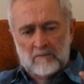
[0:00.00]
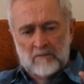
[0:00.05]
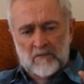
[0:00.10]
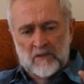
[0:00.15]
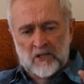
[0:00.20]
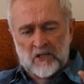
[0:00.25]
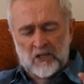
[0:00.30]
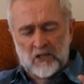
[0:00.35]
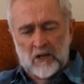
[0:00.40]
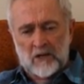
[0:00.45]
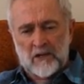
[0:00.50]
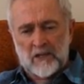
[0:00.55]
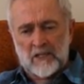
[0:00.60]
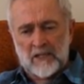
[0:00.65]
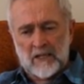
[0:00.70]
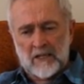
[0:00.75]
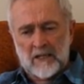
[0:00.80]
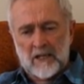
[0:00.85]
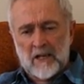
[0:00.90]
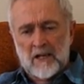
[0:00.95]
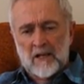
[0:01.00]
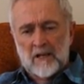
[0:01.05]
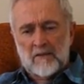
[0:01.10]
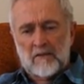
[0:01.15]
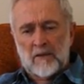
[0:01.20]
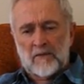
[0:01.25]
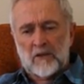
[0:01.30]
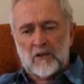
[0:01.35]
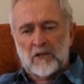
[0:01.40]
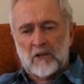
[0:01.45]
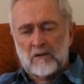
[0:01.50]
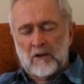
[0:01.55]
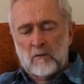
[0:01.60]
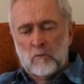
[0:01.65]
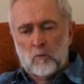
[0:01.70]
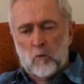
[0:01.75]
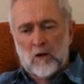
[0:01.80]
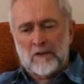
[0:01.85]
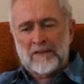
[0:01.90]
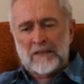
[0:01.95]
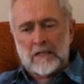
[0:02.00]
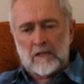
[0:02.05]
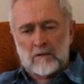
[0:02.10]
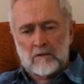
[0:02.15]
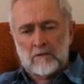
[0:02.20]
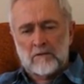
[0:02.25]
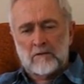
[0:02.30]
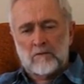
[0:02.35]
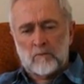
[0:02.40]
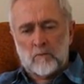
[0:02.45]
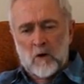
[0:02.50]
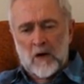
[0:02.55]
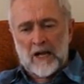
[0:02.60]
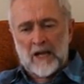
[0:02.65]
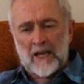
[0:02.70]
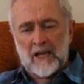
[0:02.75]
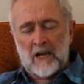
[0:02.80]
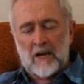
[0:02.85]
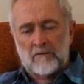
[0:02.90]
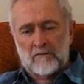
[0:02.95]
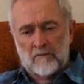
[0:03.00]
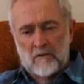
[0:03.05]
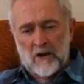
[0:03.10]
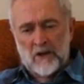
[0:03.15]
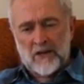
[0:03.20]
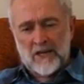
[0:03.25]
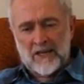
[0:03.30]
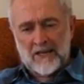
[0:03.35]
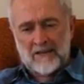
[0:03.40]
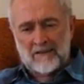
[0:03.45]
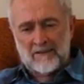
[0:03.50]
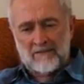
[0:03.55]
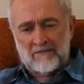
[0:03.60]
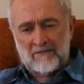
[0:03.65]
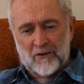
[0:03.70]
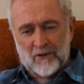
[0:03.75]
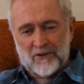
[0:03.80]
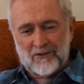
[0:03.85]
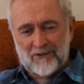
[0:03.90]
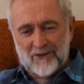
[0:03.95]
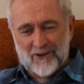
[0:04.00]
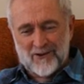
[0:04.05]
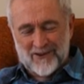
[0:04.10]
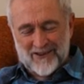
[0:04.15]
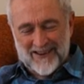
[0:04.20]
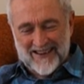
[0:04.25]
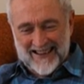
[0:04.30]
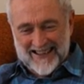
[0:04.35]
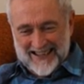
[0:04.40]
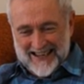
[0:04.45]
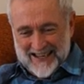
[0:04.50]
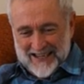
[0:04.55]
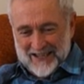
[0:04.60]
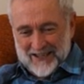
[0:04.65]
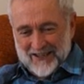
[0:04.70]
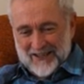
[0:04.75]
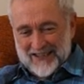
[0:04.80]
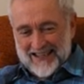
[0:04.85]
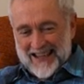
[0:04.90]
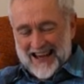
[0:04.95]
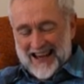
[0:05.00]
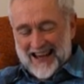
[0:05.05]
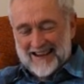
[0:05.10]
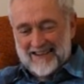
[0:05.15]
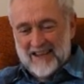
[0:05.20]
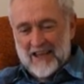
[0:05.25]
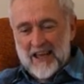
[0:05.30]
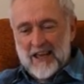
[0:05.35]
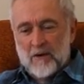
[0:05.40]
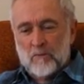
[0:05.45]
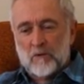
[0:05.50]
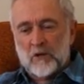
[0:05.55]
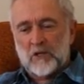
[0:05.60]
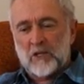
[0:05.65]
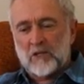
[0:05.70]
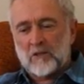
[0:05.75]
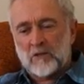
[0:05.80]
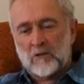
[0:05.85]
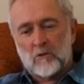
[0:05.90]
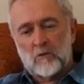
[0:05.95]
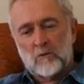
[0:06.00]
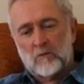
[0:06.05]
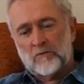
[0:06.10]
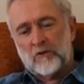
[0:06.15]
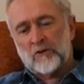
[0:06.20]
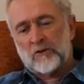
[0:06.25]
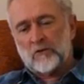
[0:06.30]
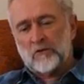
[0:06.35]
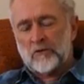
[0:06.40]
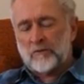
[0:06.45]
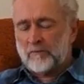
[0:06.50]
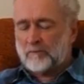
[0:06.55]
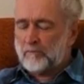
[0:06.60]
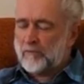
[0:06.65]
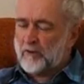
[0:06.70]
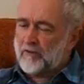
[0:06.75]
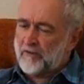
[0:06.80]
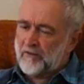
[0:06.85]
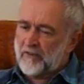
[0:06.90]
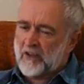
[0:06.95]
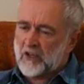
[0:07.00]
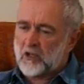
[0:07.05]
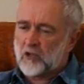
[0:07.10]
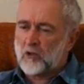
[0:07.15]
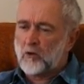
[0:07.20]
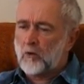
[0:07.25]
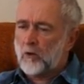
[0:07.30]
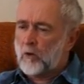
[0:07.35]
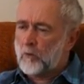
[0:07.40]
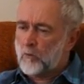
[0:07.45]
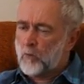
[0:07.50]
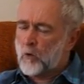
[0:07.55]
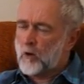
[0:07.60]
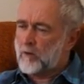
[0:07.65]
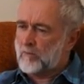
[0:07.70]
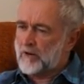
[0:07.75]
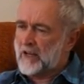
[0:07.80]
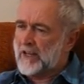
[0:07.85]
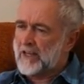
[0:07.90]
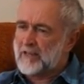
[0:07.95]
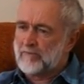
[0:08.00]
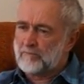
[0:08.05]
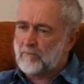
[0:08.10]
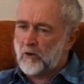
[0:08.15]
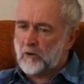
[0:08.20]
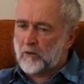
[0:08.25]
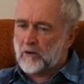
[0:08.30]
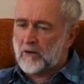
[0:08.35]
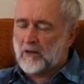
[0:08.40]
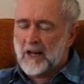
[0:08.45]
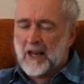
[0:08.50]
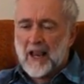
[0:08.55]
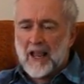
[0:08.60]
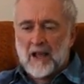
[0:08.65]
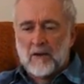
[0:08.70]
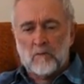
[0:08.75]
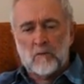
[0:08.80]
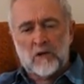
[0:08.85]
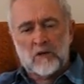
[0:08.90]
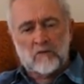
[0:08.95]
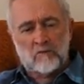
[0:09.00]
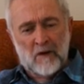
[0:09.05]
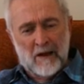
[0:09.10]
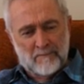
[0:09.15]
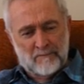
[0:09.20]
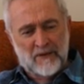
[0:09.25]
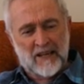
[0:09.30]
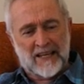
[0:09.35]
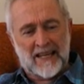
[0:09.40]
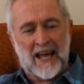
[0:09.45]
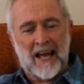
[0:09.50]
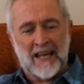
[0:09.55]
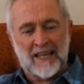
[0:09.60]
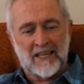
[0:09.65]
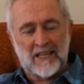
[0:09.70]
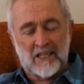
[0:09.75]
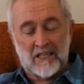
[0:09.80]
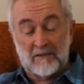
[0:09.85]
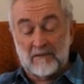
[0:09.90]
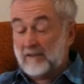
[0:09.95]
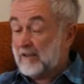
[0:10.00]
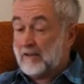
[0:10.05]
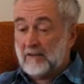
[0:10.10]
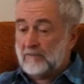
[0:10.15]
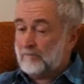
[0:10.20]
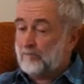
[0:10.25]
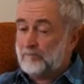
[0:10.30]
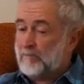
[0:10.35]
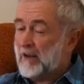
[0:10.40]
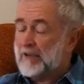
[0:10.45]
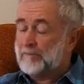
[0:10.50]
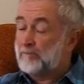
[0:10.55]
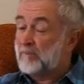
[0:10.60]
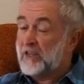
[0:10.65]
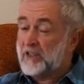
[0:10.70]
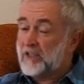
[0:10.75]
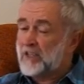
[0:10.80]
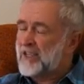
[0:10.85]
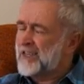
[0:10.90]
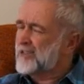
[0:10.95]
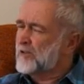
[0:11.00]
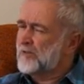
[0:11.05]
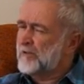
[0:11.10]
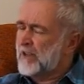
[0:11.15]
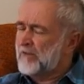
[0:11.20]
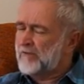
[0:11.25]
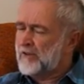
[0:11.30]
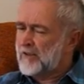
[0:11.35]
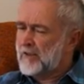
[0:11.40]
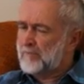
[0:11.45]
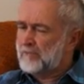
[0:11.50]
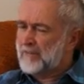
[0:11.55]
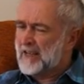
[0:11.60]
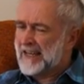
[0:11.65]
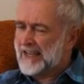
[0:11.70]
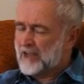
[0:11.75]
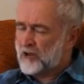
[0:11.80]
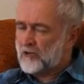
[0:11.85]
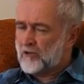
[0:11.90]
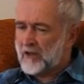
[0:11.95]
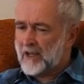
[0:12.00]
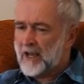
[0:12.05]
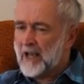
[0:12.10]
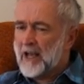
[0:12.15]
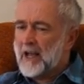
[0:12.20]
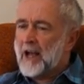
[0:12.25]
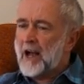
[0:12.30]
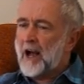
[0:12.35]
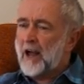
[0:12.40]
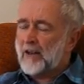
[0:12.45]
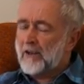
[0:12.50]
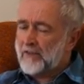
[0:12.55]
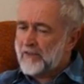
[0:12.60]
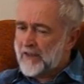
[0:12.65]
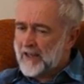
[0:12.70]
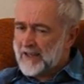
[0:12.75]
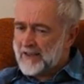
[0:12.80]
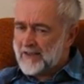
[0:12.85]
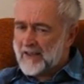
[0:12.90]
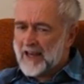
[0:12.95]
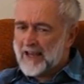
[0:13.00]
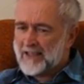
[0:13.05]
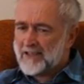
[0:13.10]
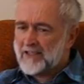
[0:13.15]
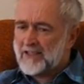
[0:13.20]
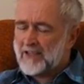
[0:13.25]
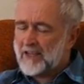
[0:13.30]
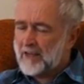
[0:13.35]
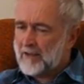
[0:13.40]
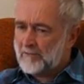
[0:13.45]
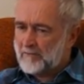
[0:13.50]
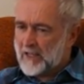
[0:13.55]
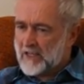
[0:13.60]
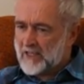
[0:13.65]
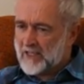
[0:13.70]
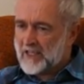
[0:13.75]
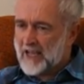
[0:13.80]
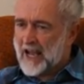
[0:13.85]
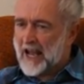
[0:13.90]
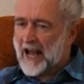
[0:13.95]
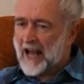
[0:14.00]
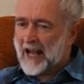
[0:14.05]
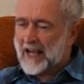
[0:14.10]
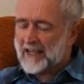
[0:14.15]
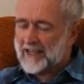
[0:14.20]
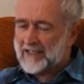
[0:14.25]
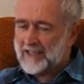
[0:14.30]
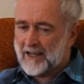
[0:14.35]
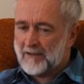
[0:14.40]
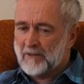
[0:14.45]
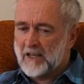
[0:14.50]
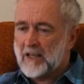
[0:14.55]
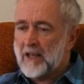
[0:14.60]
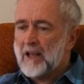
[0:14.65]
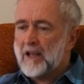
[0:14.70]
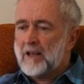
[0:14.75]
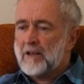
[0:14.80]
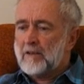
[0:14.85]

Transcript: decided that there's only one good way of running voluntary organisations now, which is called the sort of professional or workplace model, which replicates big business or even the military. And I think that's a little bit sad. I mean,